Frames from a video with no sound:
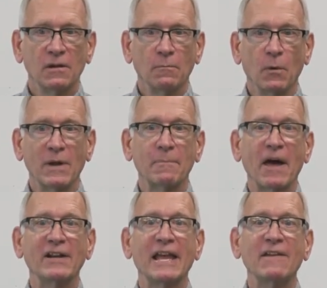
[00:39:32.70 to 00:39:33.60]
But what
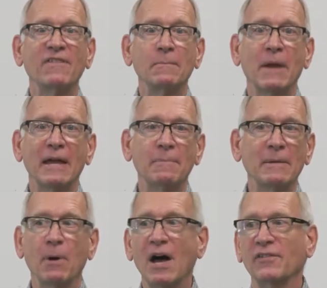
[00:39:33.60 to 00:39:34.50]
about an AB, AB
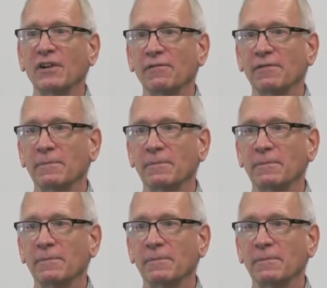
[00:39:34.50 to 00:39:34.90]
positive?